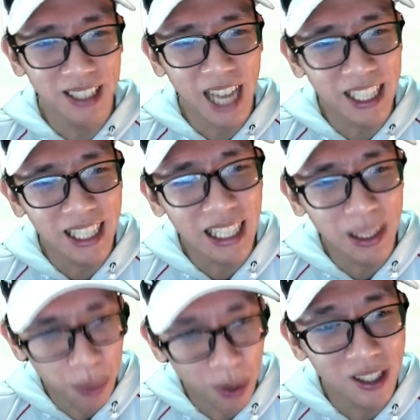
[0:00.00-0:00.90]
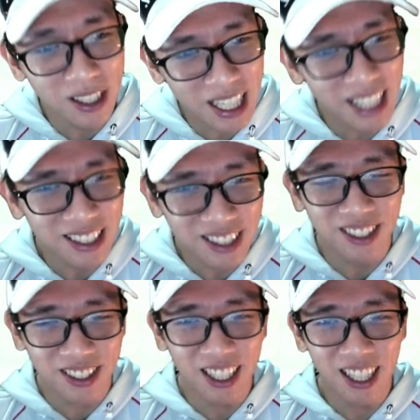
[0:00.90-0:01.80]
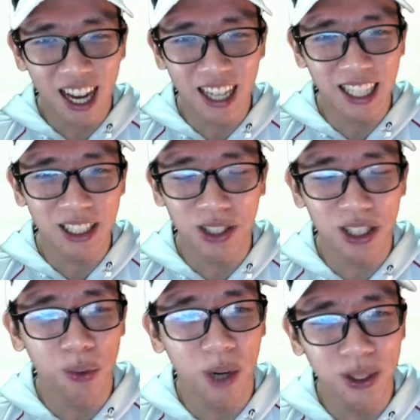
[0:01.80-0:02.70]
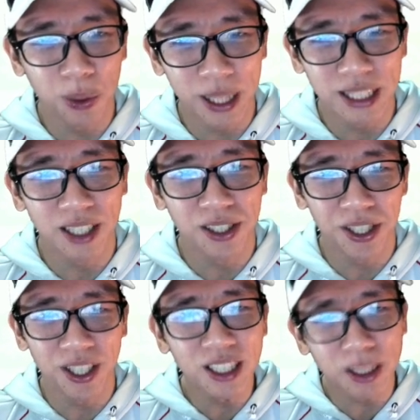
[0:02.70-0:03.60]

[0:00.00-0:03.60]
technically worthless unless you just want to waste a turn.